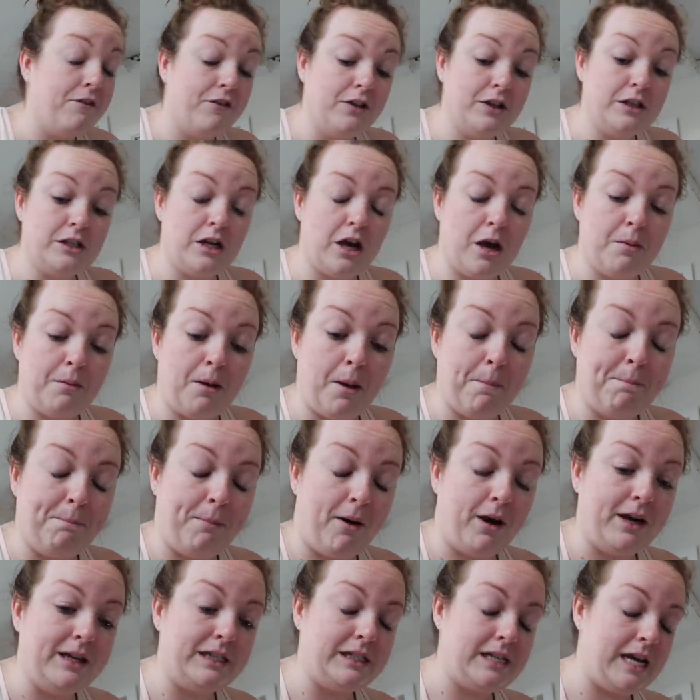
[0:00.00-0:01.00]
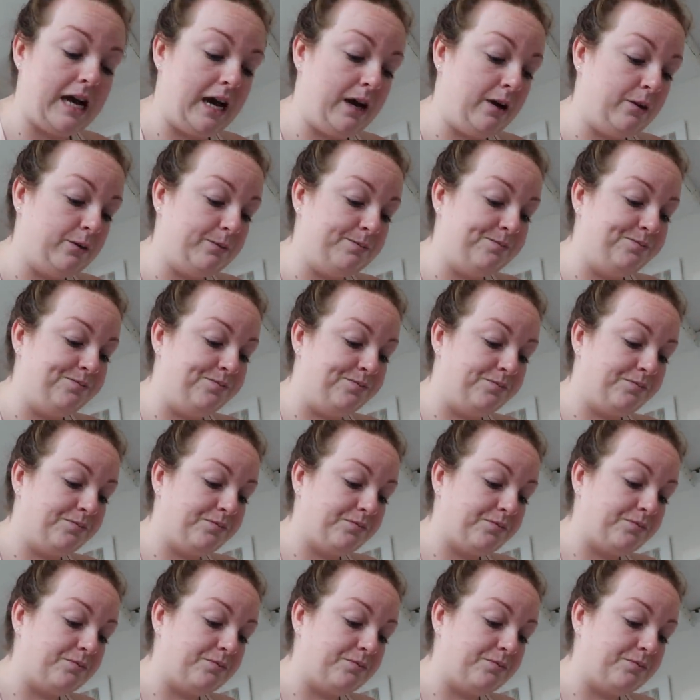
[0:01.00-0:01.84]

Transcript: Every time I bite down,